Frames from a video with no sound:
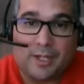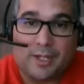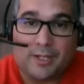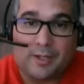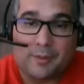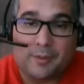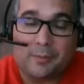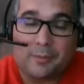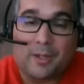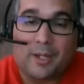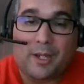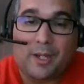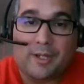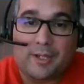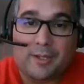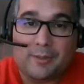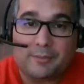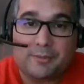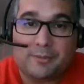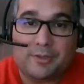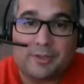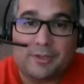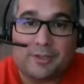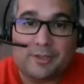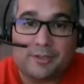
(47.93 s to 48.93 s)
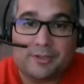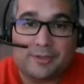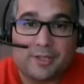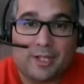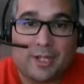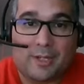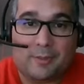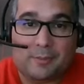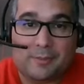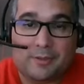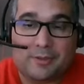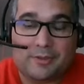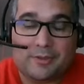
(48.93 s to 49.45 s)
and applying them to the
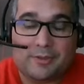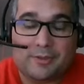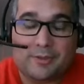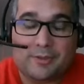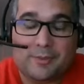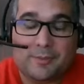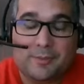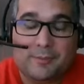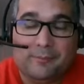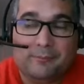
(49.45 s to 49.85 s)
assignments.